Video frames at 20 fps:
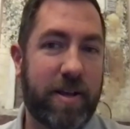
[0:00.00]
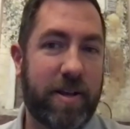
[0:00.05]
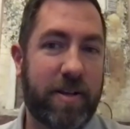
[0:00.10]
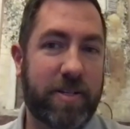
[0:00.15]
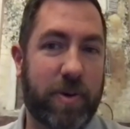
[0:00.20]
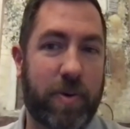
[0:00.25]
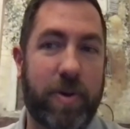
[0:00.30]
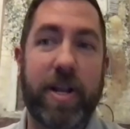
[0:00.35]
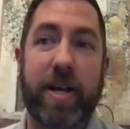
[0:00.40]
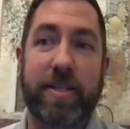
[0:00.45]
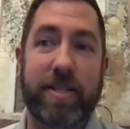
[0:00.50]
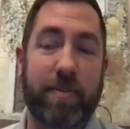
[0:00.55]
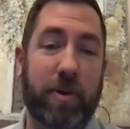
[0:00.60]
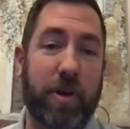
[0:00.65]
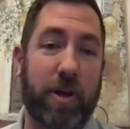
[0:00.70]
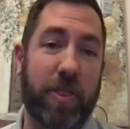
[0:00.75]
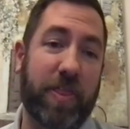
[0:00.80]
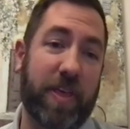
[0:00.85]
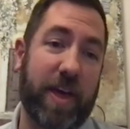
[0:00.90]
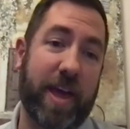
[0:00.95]
So he does some
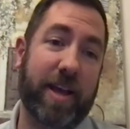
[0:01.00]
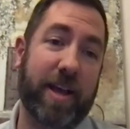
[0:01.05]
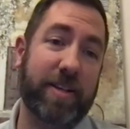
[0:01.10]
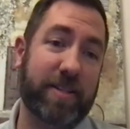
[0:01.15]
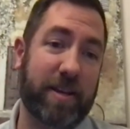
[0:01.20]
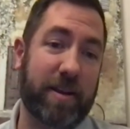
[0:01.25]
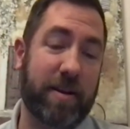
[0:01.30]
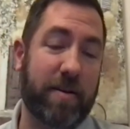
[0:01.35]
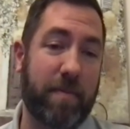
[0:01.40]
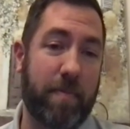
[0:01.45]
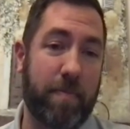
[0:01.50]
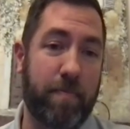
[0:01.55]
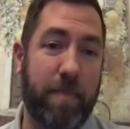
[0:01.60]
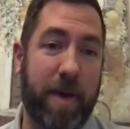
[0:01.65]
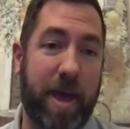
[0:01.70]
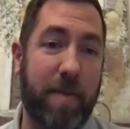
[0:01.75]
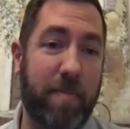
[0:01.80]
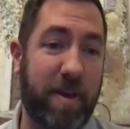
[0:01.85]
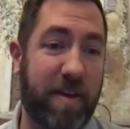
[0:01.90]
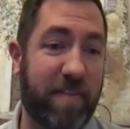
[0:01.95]
good things, and
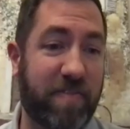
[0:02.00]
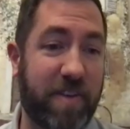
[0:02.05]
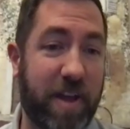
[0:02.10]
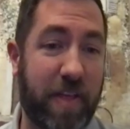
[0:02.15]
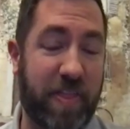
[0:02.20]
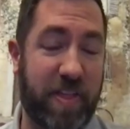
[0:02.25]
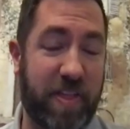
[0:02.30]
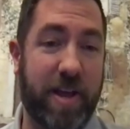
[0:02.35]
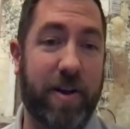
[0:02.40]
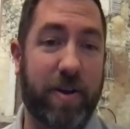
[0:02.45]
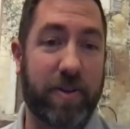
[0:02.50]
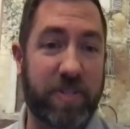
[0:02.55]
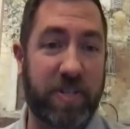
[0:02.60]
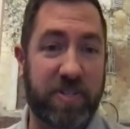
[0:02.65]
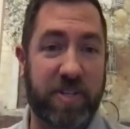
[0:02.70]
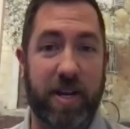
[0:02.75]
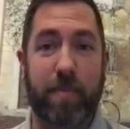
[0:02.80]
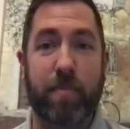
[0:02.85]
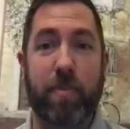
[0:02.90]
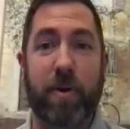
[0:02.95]
maybe if nothing else,
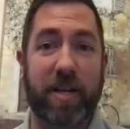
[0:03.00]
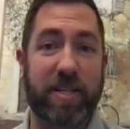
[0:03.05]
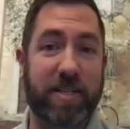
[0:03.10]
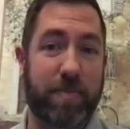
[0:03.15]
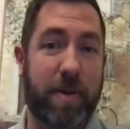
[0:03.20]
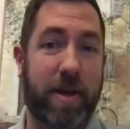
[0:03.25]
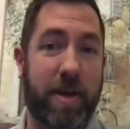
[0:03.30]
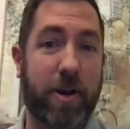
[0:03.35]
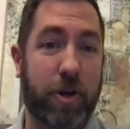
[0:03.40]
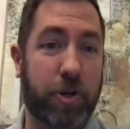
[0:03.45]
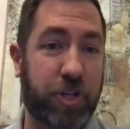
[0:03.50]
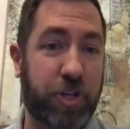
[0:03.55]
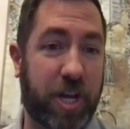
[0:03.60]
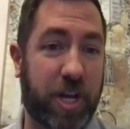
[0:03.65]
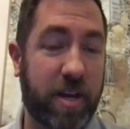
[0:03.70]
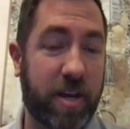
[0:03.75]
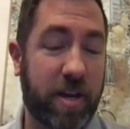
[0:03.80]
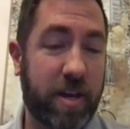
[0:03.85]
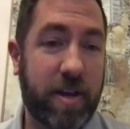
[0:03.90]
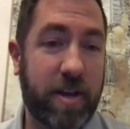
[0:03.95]
he's going to bring some
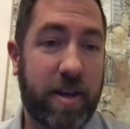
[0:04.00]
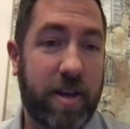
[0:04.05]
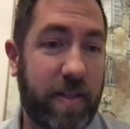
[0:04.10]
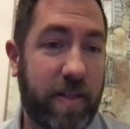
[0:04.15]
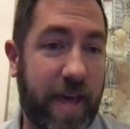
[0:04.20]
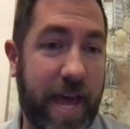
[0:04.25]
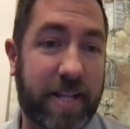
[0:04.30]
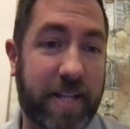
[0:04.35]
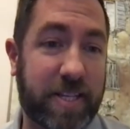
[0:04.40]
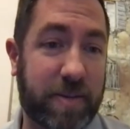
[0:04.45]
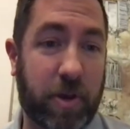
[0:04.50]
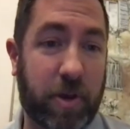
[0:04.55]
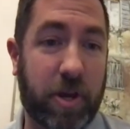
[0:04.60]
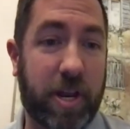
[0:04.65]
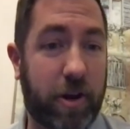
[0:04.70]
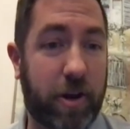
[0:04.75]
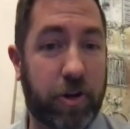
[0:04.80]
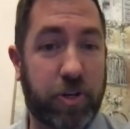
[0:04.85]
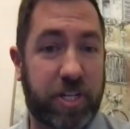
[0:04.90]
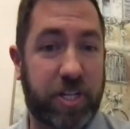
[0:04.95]
energy. They had some
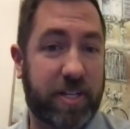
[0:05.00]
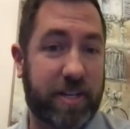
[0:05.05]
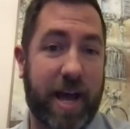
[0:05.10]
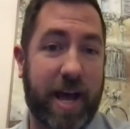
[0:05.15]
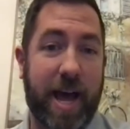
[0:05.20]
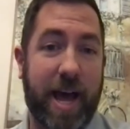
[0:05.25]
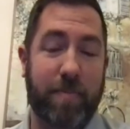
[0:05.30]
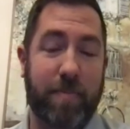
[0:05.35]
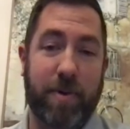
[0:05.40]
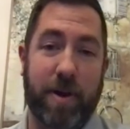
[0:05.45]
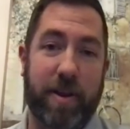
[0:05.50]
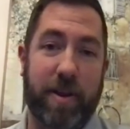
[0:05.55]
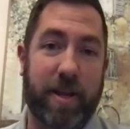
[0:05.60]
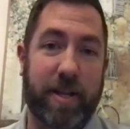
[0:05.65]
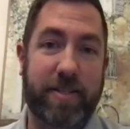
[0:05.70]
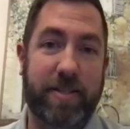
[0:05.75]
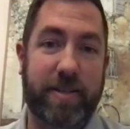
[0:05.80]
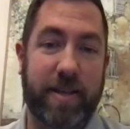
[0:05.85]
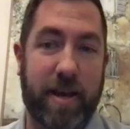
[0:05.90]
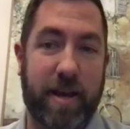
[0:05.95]
good energy tonight, but
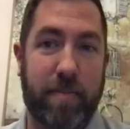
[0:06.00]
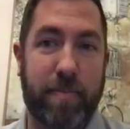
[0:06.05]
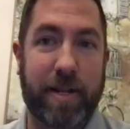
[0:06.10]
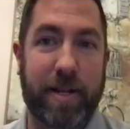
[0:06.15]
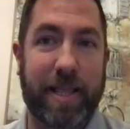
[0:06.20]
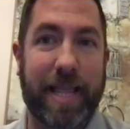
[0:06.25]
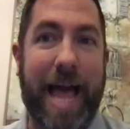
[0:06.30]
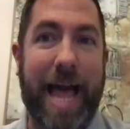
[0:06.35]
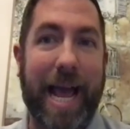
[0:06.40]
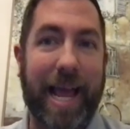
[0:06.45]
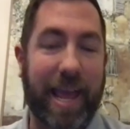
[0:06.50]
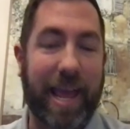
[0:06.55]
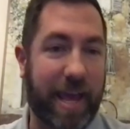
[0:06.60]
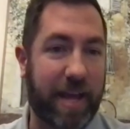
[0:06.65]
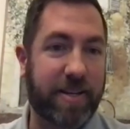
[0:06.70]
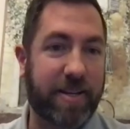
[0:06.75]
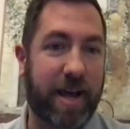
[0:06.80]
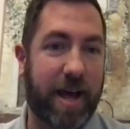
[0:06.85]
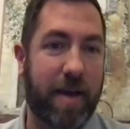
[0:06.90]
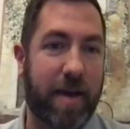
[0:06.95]
it's been lacking
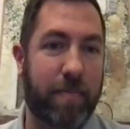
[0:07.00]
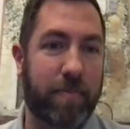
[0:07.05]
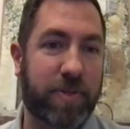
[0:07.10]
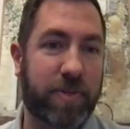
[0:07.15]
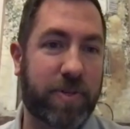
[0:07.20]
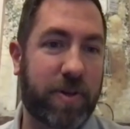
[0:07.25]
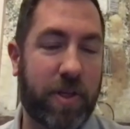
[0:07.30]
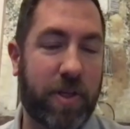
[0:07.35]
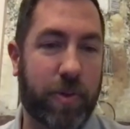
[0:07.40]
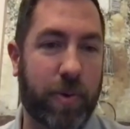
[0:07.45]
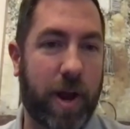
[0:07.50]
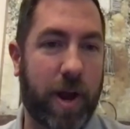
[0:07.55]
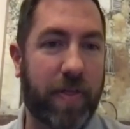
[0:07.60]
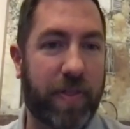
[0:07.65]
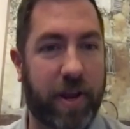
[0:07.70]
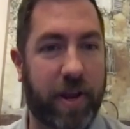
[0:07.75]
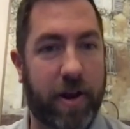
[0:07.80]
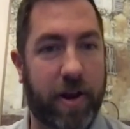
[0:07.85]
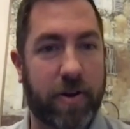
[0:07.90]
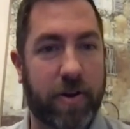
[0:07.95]
at times throughout
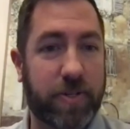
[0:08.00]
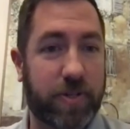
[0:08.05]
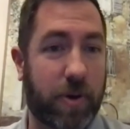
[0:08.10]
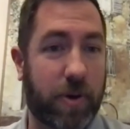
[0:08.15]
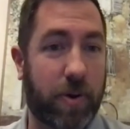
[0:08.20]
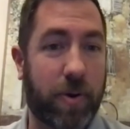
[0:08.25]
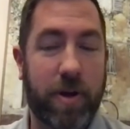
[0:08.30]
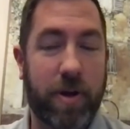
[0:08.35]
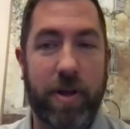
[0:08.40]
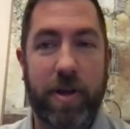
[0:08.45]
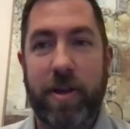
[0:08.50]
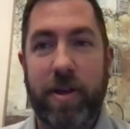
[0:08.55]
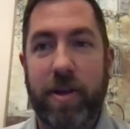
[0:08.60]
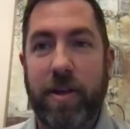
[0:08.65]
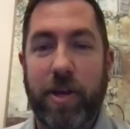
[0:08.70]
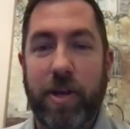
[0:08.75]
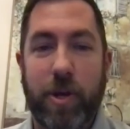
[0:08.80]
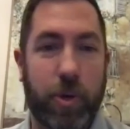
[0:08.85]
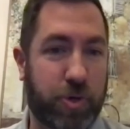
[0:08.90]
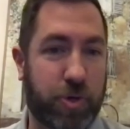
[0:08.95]
the year. So
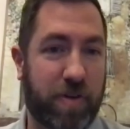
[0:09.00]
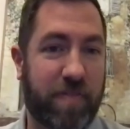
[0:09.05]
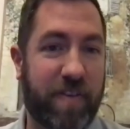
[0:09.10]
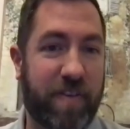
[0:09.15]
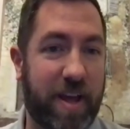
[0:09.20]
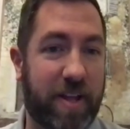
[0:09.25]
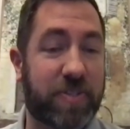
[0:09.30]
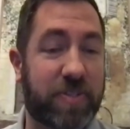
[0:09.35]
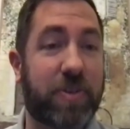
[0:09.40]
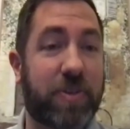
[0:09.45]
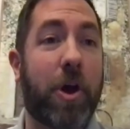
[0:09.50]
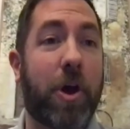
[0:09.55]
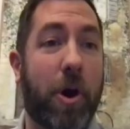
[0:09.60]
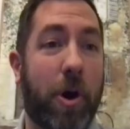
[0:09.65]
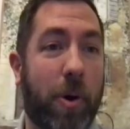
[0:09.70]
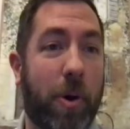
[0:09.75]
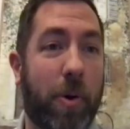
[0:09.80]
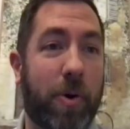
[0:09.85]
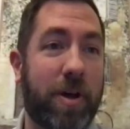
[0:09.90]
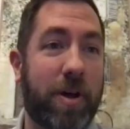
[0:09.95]
Hoosier fans
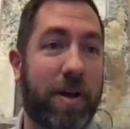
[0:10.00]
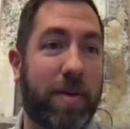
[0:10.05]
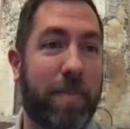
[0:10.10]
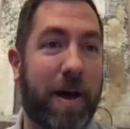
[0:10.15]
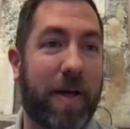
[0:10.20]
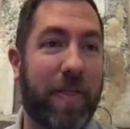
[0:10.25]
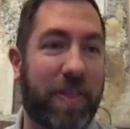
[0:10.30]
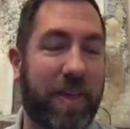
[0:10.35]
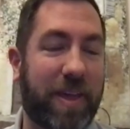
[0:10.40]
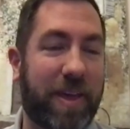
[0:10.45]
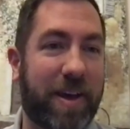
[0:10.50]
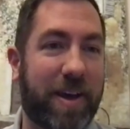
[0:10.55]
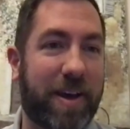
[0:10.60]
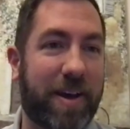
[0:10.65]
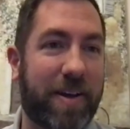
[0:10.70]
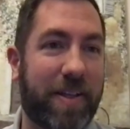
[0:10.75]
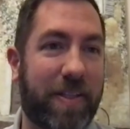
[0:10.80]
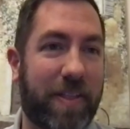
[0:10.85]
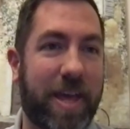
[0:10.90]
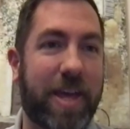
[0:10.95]
know about the
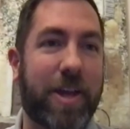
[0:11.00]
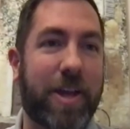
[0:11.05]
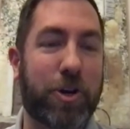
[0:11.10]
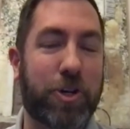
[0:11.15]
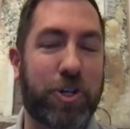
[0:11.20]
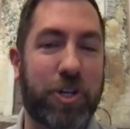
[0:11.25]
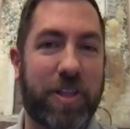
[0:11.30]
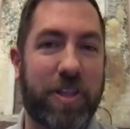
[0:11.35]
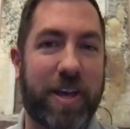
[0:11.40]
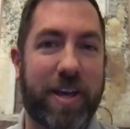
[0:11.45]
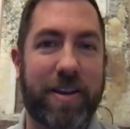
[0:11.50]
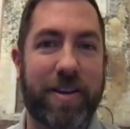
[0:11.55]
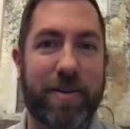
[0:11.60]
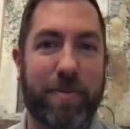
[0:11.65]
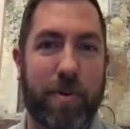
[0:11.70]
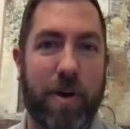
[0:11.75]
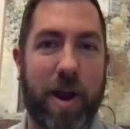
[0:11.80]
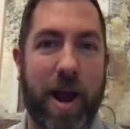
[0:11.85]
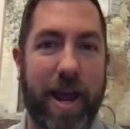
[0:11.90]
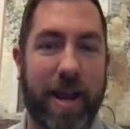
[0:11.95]
energy
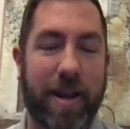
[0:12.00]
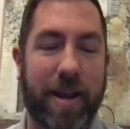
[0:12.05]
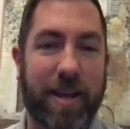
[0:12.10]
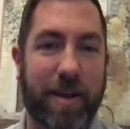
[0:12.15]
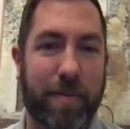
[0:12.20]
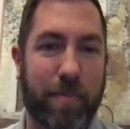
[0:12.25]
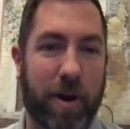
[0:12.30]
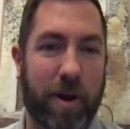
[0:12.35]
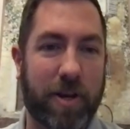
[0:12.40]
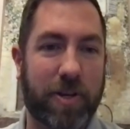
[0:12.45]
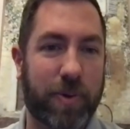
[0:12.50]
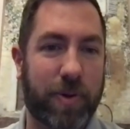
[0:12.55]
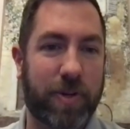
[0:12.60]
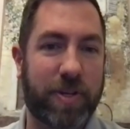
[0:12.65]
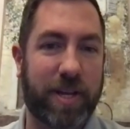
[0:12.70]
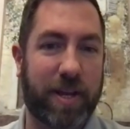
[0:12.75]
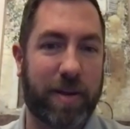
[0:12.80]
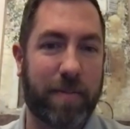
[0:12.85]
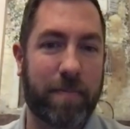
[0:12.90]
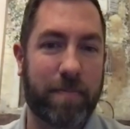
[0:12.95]
that Bryant can bring to a
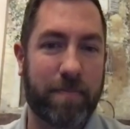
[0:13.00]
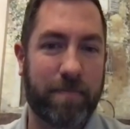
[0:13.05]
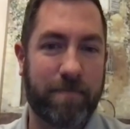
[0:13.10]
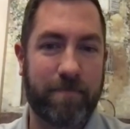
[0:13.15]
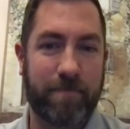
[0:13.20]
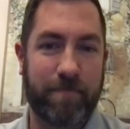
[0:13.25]
team.